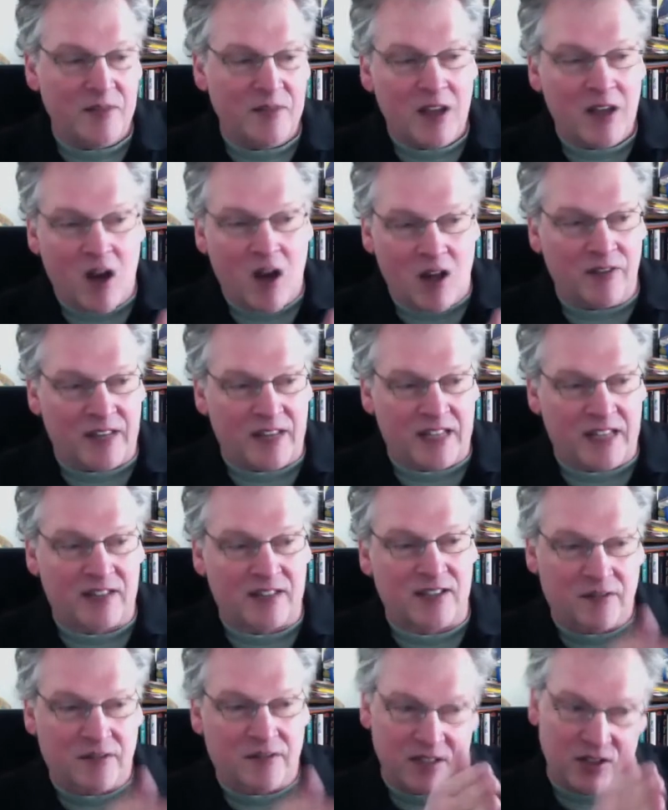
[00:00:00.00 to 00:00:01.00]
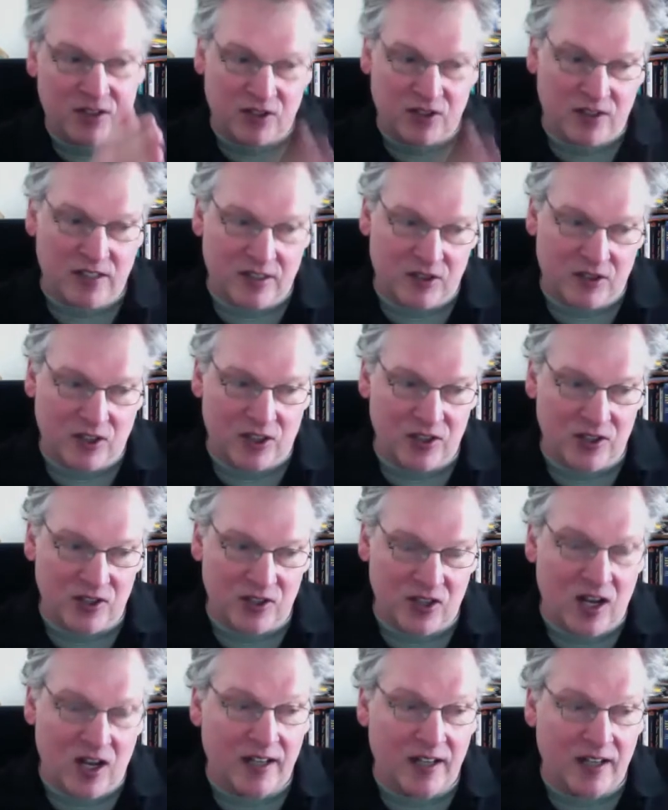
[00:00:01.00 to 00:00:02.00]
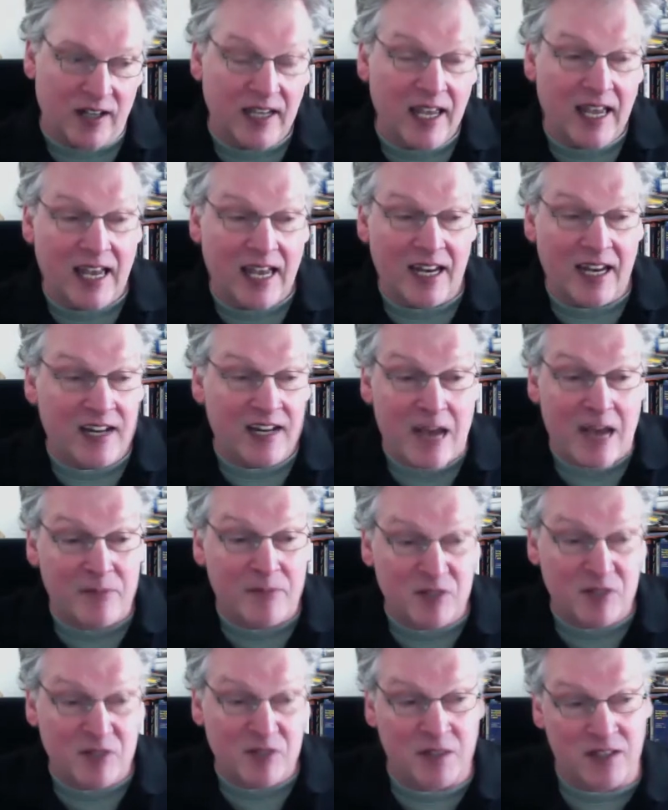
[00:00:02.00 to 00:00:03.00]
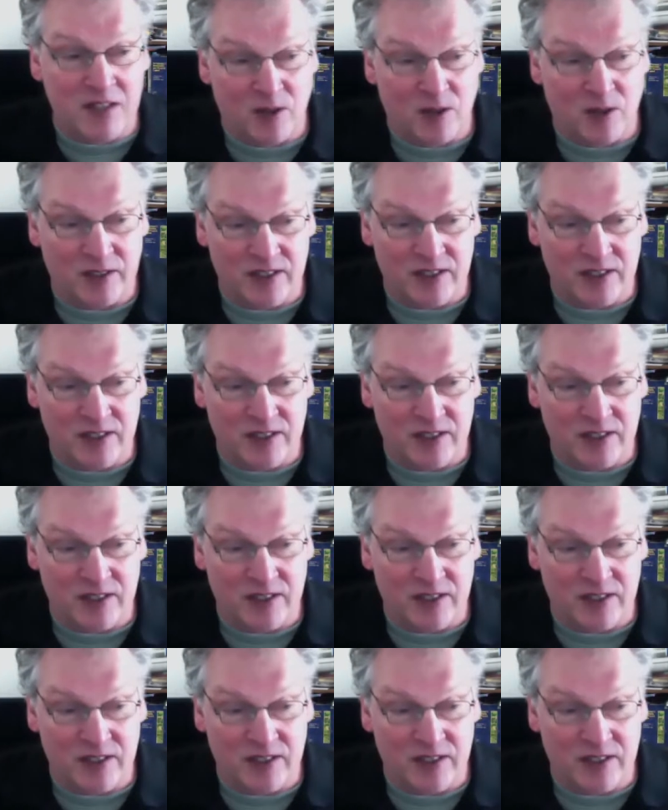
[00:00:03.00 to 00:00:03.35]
all of that stuff that it turns on, and it happens to be the only